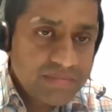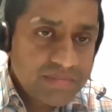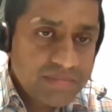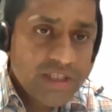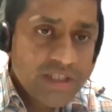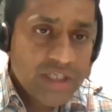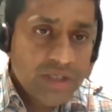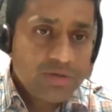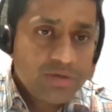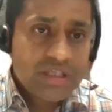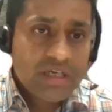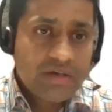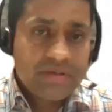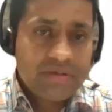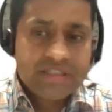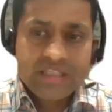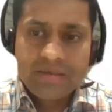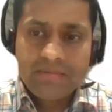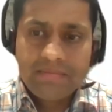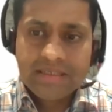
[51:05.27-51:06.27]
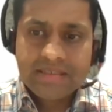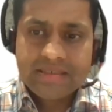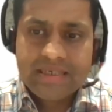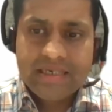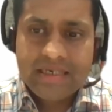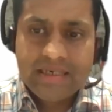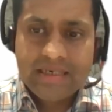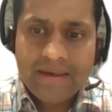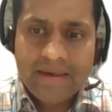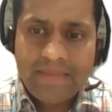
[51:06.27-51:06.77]
in situ sequencing based
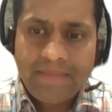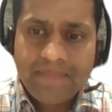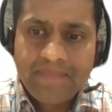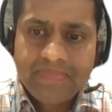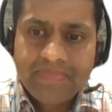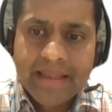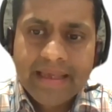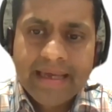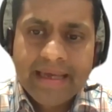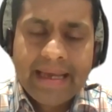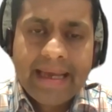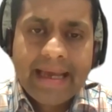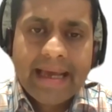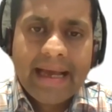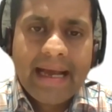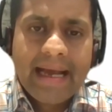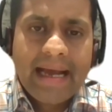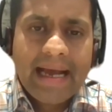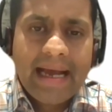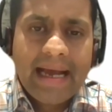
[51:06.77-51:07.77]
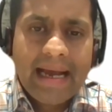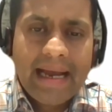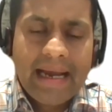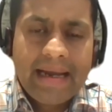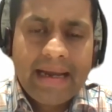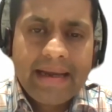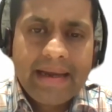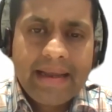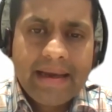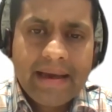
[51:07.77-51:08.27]
data
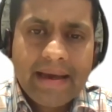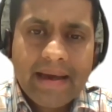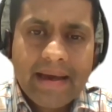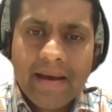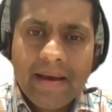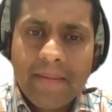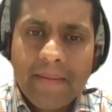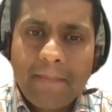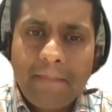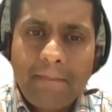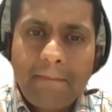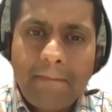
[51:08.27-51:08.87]
and uh,